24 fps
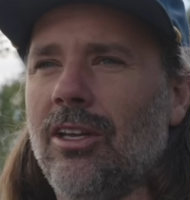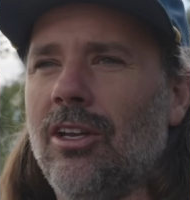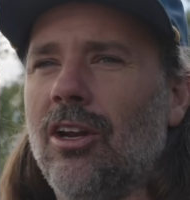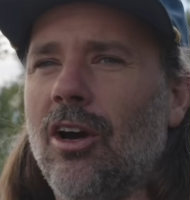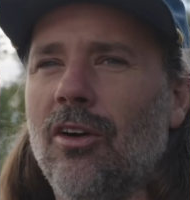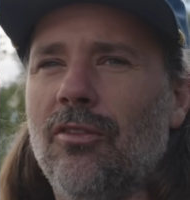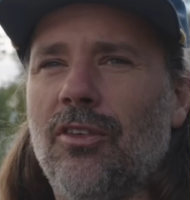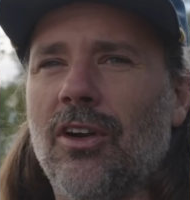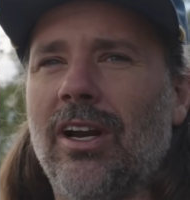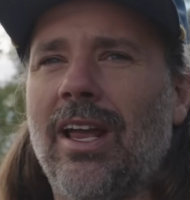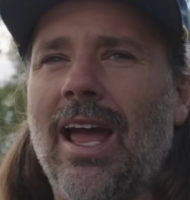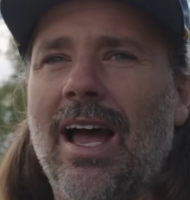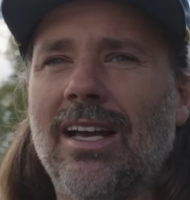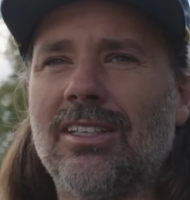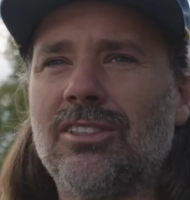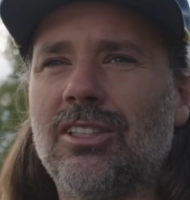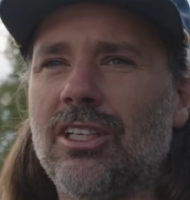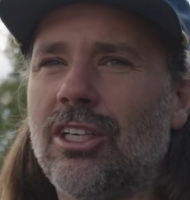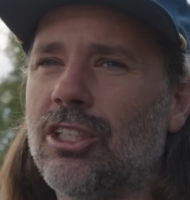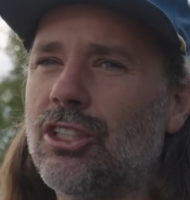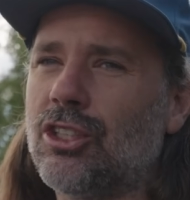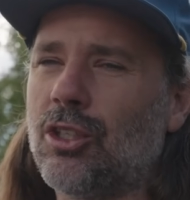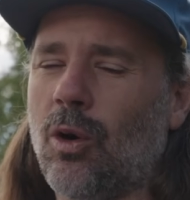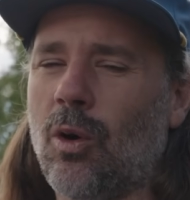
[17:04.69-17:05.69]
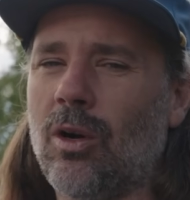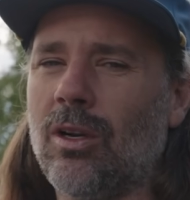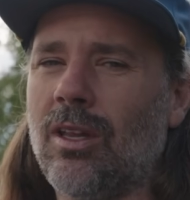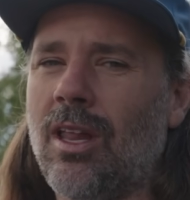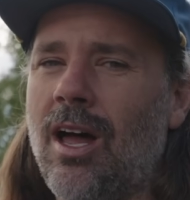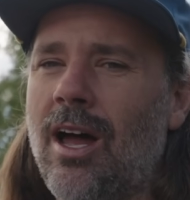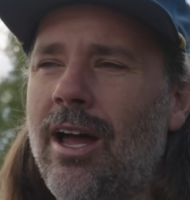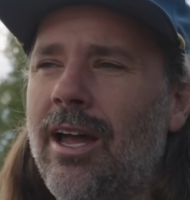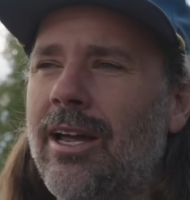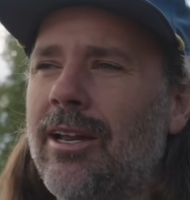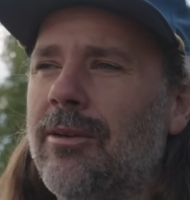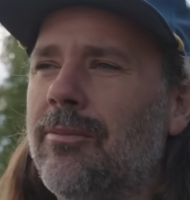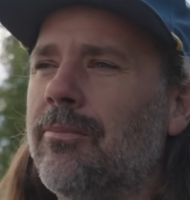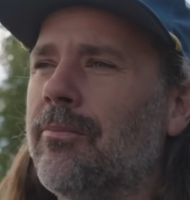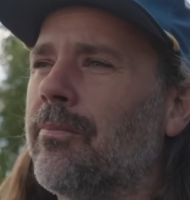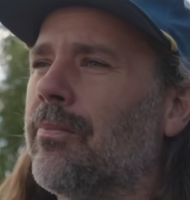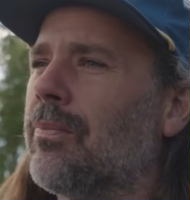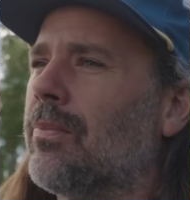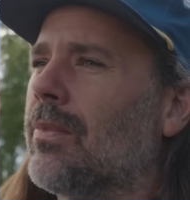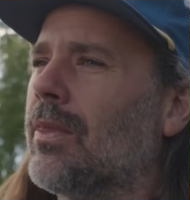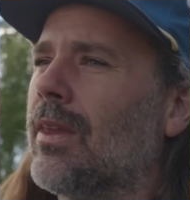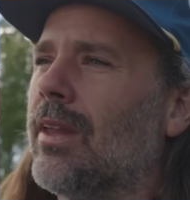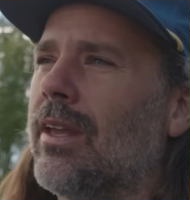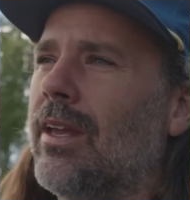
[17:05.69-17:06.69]
know, if you're casting a short line,
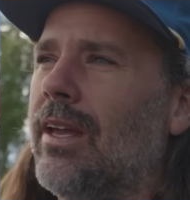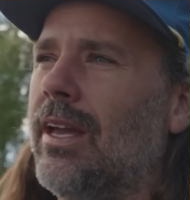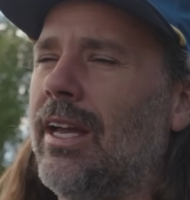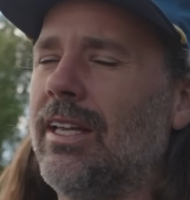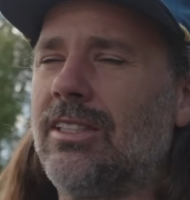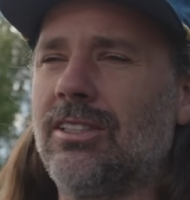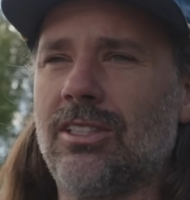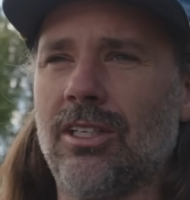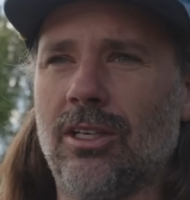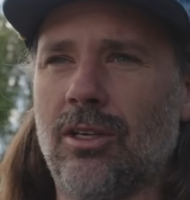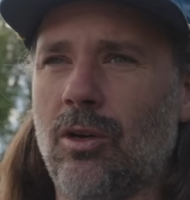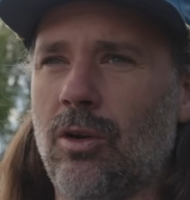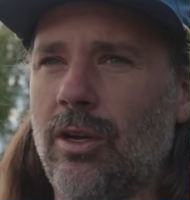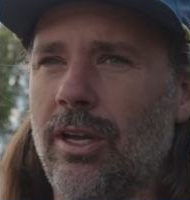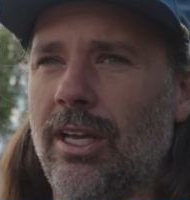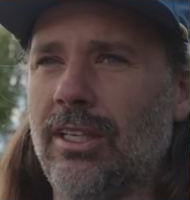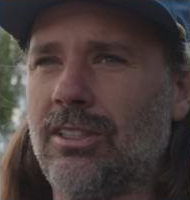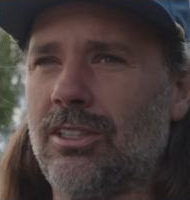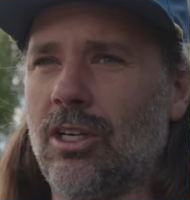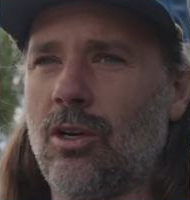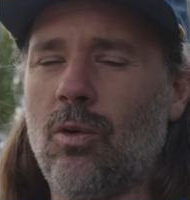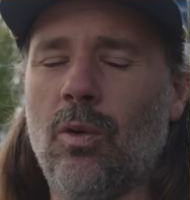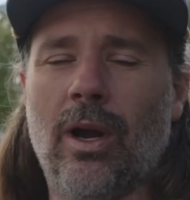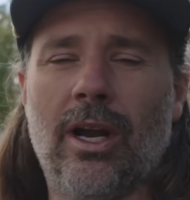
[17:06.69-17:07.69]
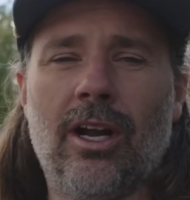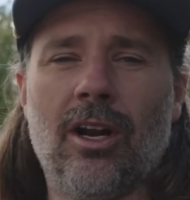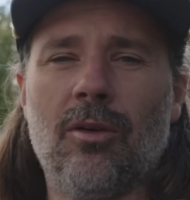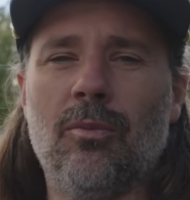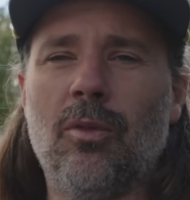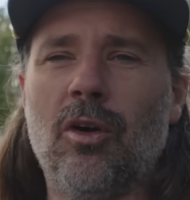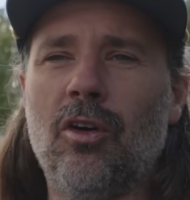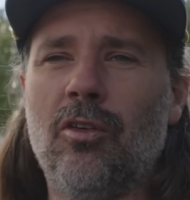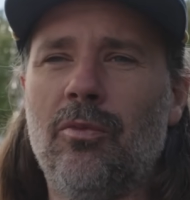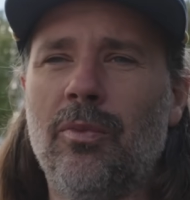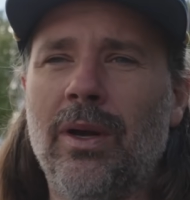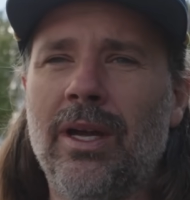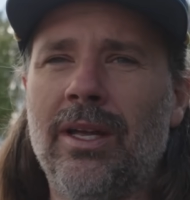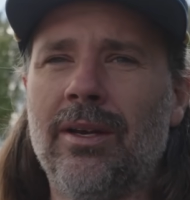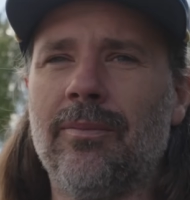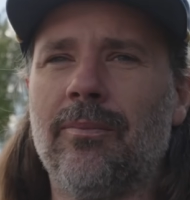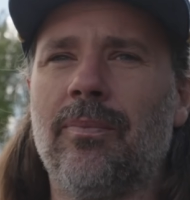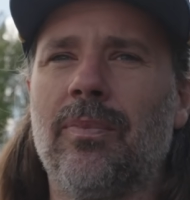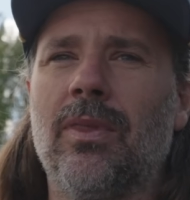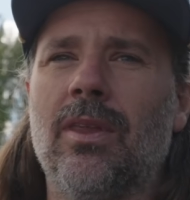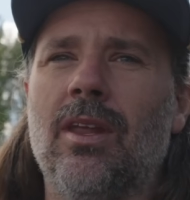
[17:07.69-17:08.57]
it's a quicker movement.